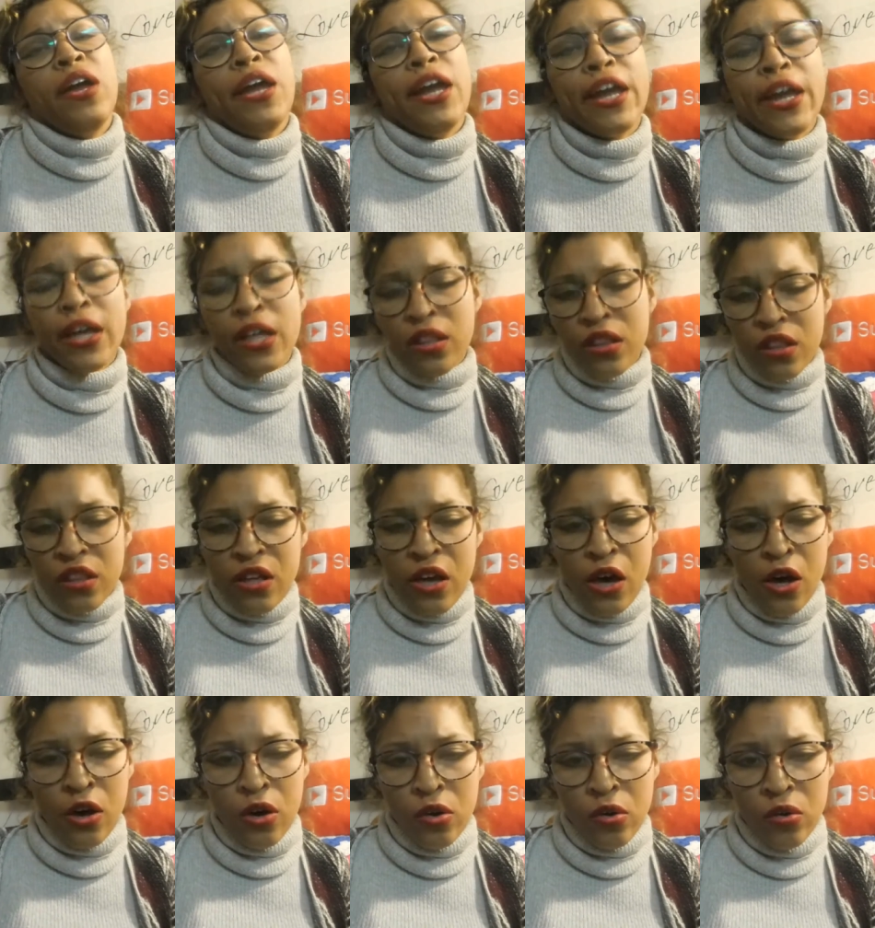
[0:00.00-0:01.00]
And
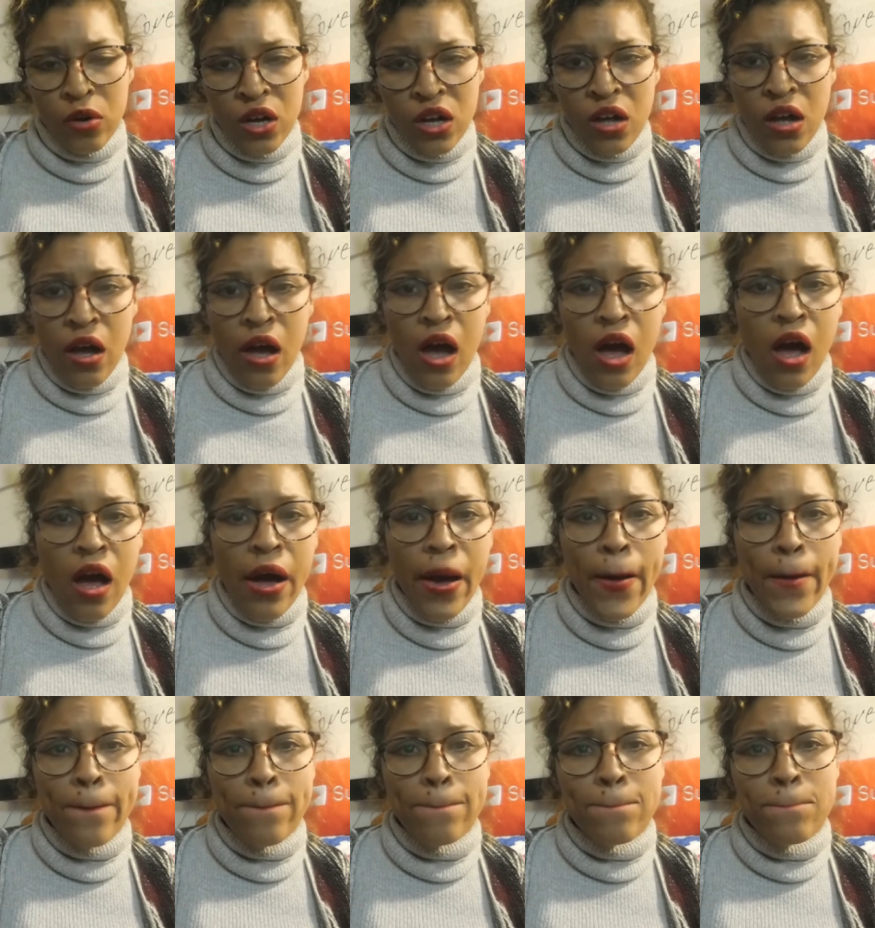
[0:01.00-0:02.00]
so,
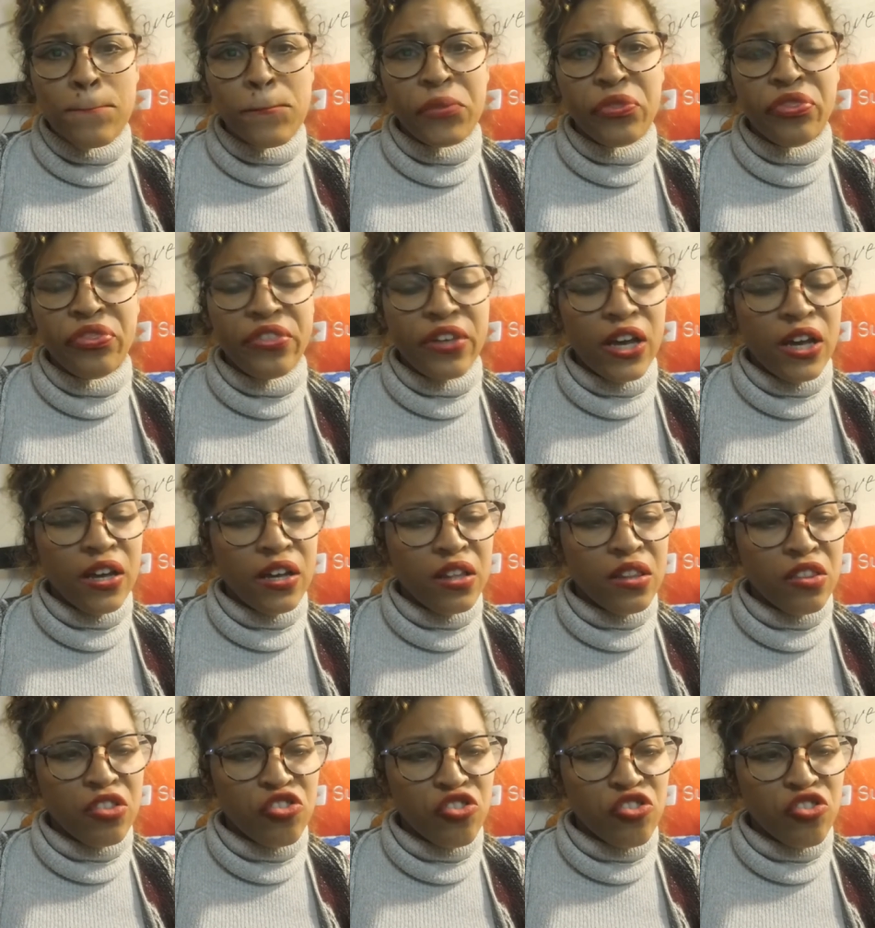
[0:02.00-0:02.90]
things